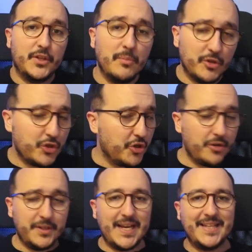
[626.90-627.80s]
I'm almost
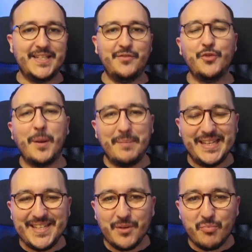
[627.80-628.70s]
sure that if you are
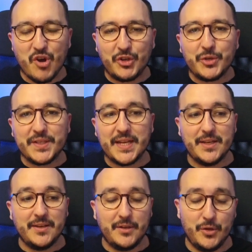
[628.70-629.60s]
building a product
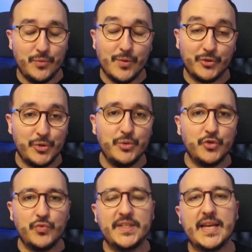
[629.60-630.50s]
and you want to use
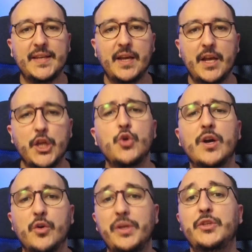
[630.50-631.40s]
Resend, you are
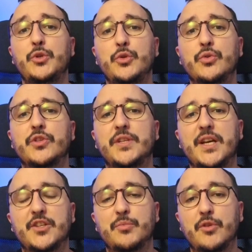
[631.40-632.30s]
going to use the
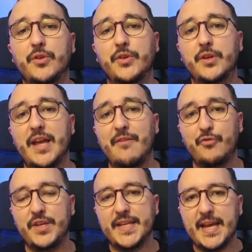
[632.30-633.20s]
dashboard
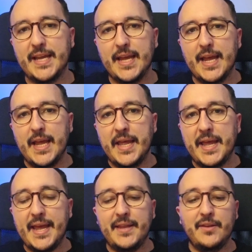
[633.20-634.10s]
every day,
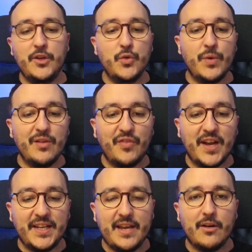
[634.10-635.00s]
and you will
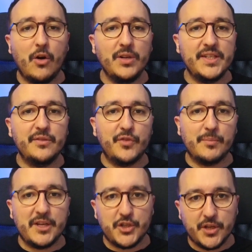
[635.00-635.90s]
find here all the
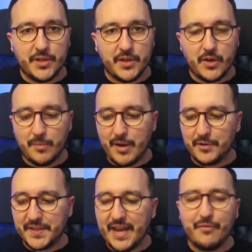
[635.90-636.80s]
information
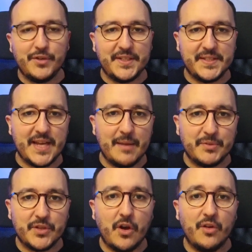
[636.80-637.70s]
about every
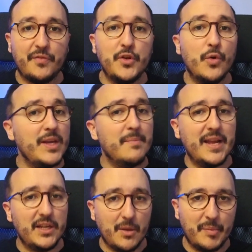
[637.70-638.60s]
steps of your
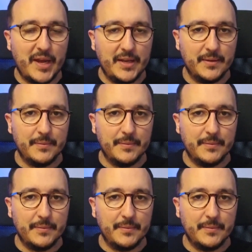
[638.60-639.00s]
email campaign.